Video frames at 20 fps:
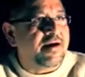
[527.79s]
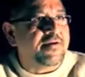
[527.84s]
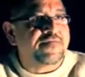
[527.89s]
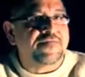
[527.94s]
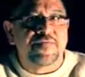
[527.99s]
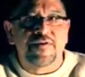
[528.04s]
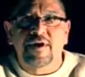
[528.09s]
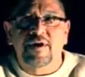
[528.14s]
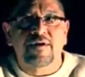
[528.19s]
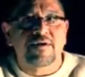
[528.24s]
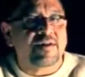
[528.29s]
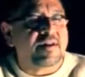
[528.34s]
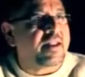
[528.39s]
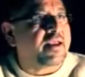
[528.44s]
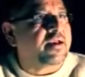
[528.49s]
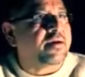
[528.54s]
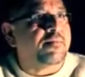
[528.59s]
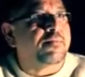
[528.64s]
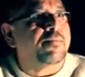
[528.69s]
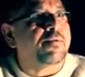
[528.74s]
I felt
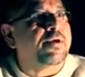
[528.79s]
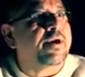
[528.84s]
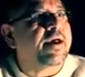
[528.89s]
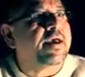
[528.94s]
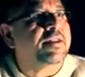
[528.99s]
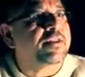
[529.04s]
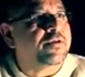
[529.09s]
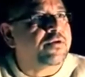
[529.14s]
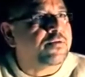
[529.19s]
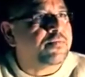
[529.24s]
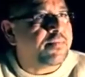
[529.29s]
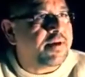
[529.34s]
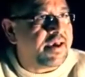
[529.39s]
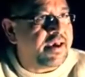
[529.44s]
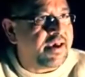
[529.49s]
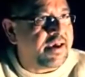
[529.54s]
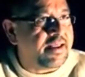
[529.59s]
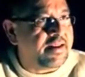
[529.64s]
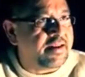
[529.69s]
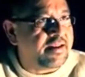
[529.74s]
like a brand new
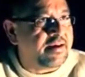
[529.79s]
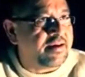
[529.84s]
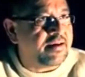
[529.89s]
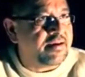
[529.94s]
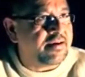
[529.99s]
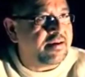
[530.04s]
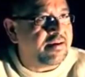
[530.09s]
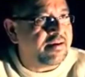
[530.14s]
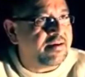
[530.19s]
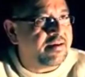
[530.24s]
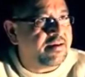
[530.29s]
man.